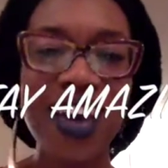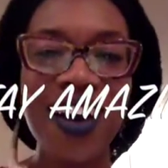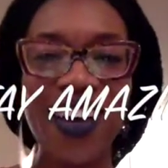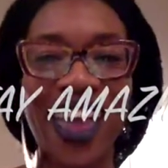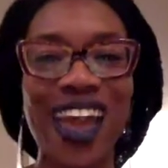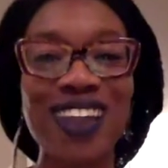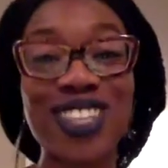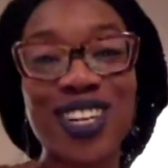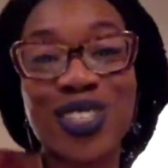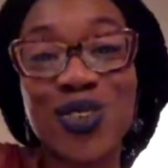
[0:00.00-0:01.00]
Okay, I'll
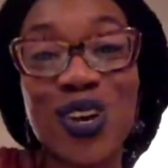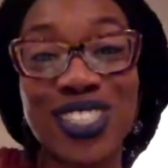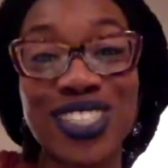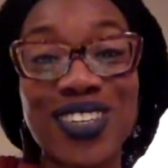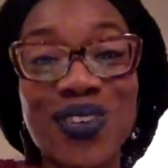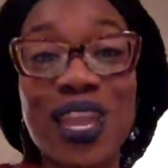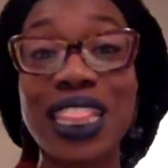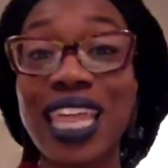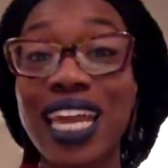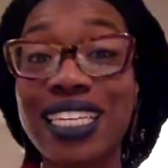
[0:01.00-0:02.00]
talk to you all soon.
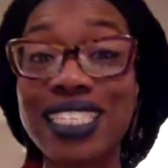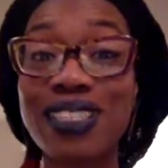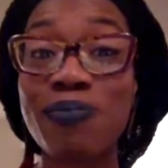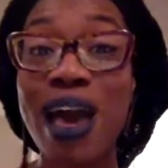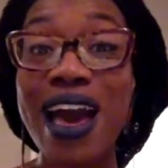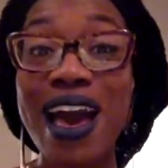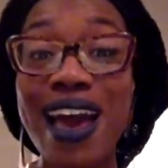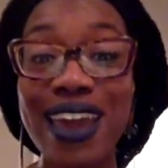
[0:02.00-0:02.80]
Thanks. Bye.